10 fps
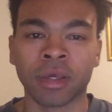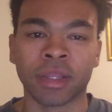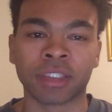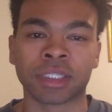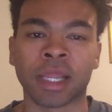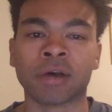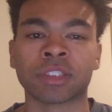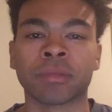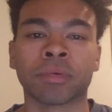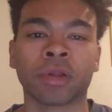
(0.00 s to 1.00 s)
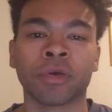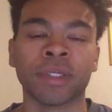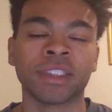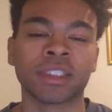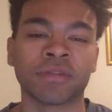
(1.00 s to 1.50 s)
This allows
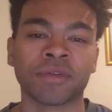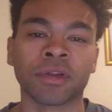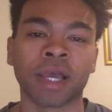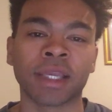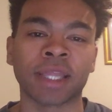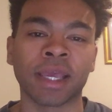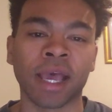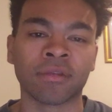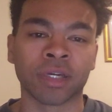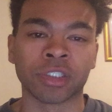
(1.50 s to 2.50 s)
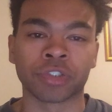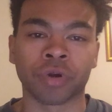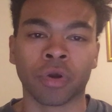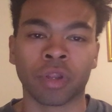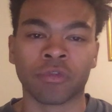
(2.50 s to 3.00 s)
employees to feel like they have
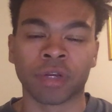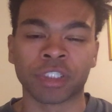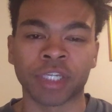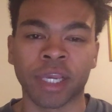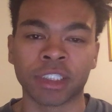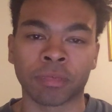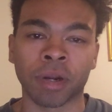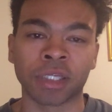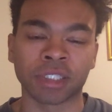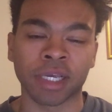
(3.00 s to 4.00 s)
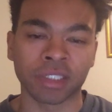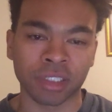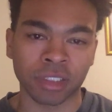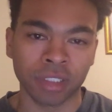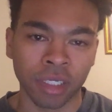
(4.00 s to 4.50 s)
control over the change
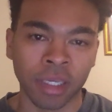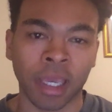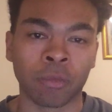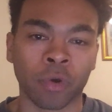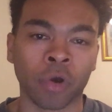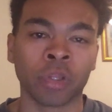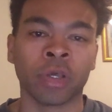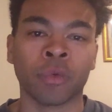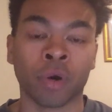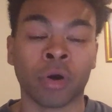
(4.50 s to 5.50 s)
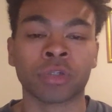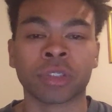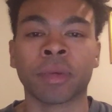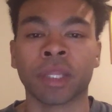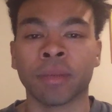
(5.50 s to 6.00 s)
process and will, will
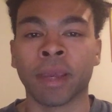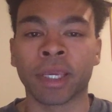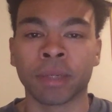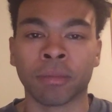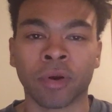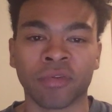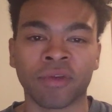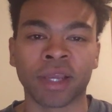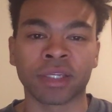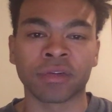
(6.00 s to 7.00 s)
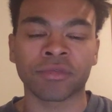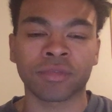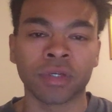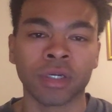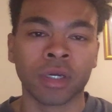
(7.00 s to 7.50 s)
ultimately make it more effective.
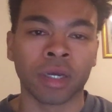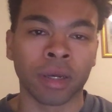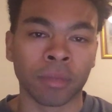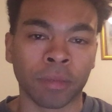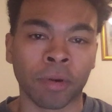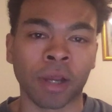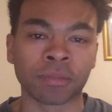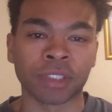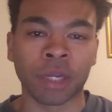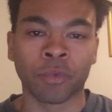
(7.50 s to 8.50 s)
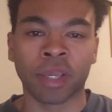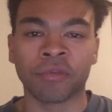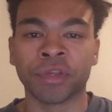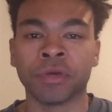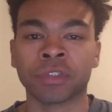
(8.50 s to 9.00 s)
Um, the prompts that we
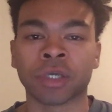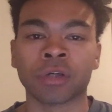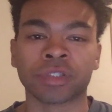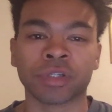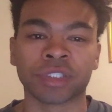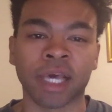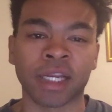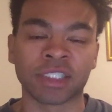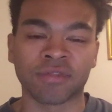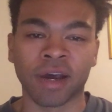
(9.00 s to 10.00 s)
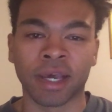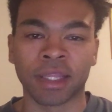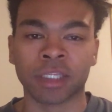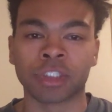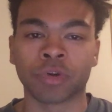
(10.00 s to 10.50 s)
have used also satisfy
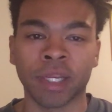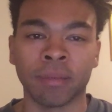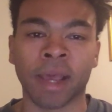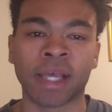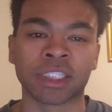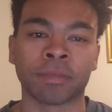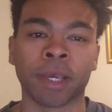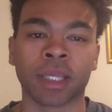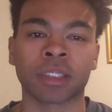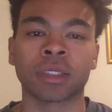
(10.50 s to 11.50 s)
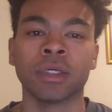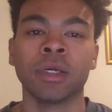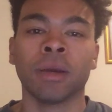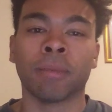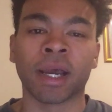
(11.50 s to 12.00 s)
the dream aspect
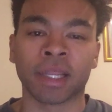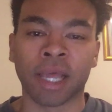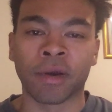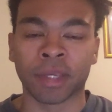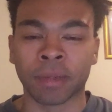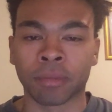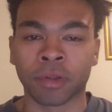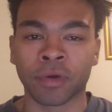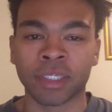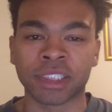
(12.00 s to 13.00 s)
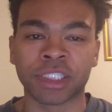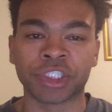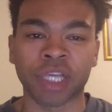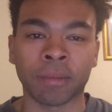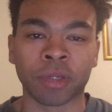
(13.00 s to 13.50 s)
by allowing employees to
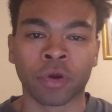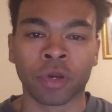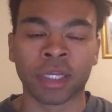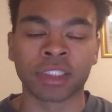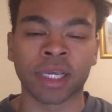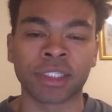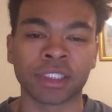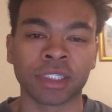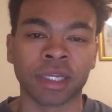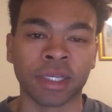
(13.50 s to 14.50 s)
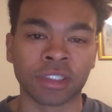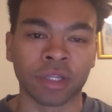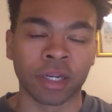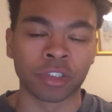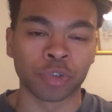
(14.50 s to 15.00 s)
shape the organization into
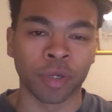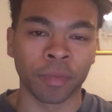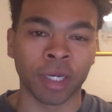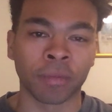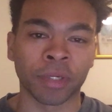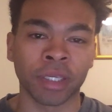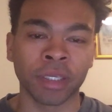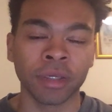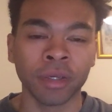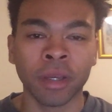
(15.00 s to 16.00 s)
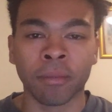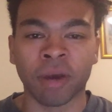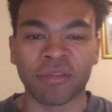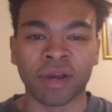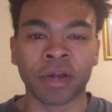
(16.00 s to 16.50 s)
their dream company
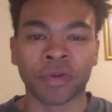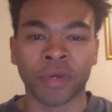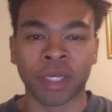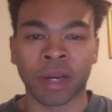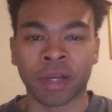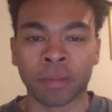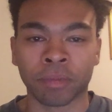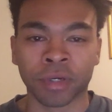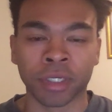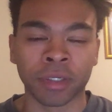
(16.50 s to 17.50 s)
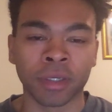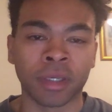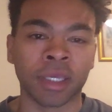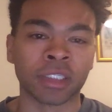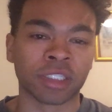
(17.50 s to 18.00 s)
by valuing their input
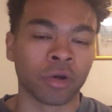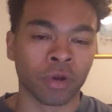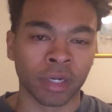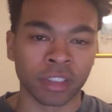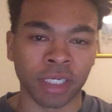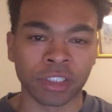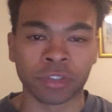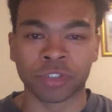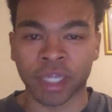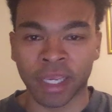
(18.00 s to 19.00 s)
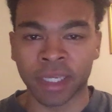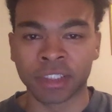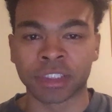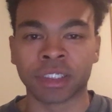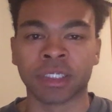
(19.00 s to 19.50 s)
into organizational
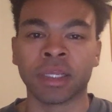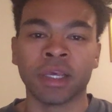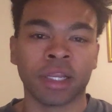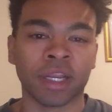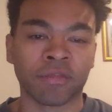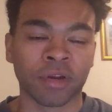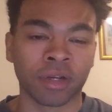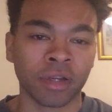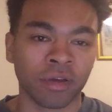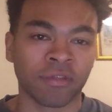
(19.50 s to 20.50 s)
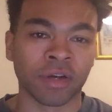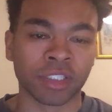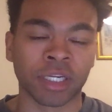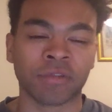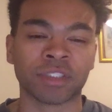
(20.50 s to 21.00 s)
change and different
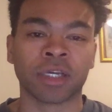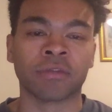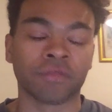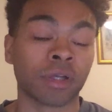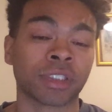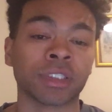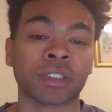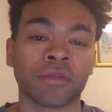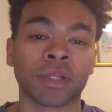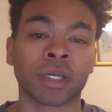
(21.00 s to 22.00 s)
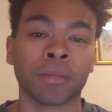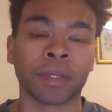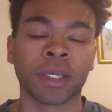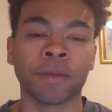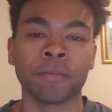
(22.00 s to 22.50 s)
function of functions of the
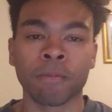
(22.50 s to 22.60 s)
company.